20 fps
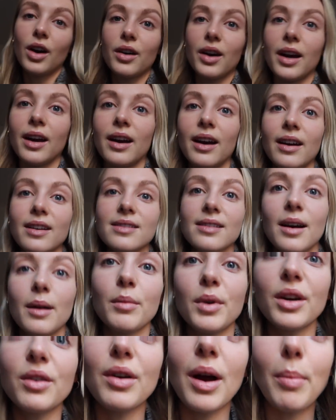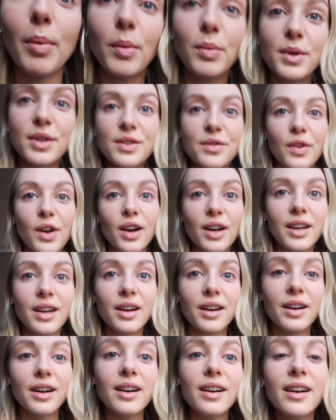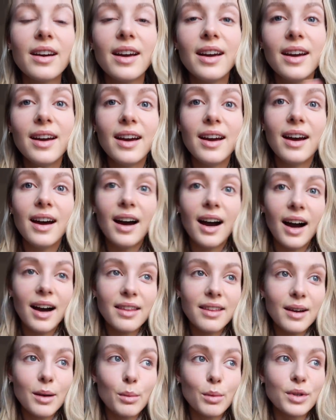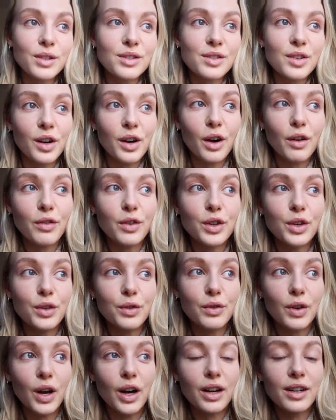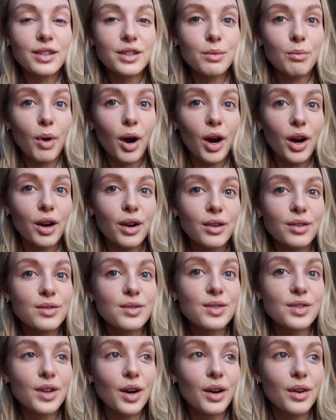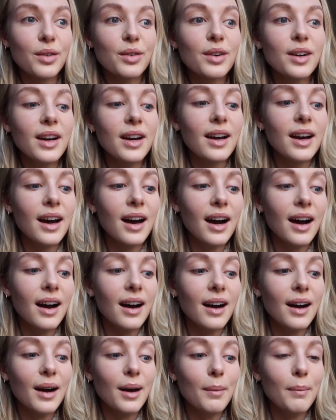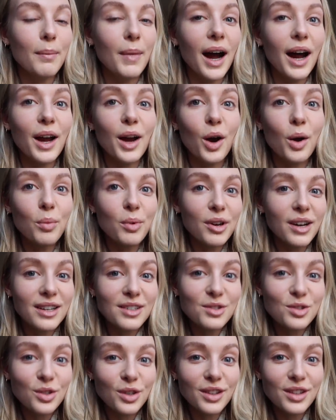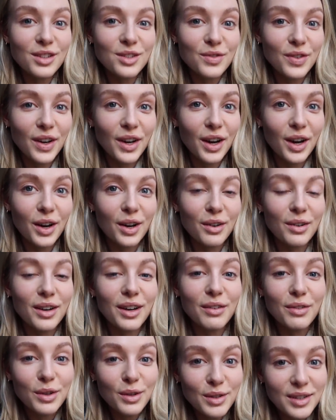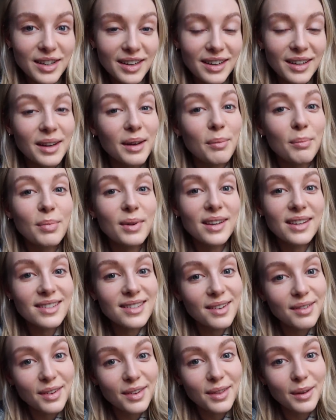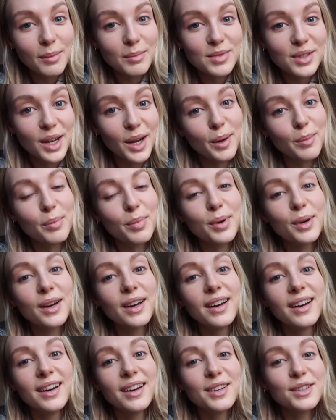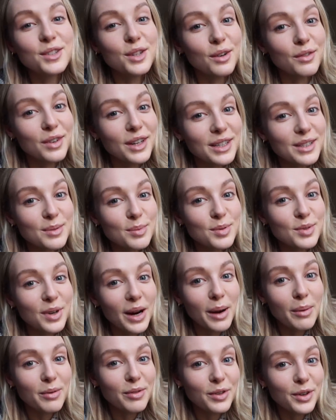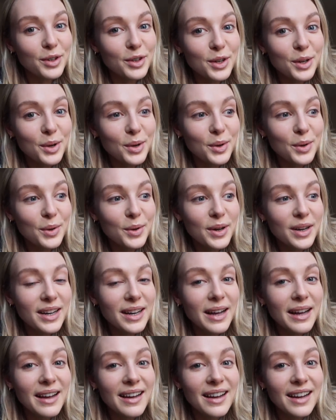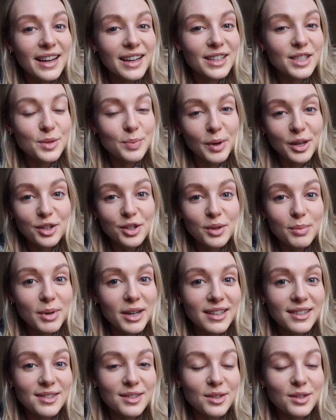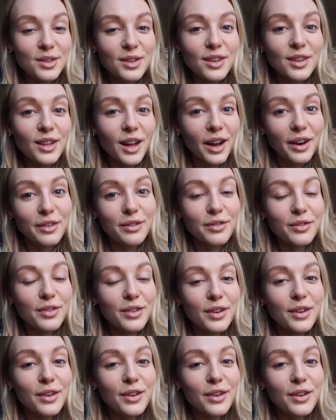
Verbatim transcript: Okay guys, I'm gonna wrap up this vlog here. I think I'm gonna start off a new vlog tomorrow. So um, I hope you guys enjoyed this video. If you did, please give it a thumbs up. Don't forget to subscribe if you're new, especially because there's a lot of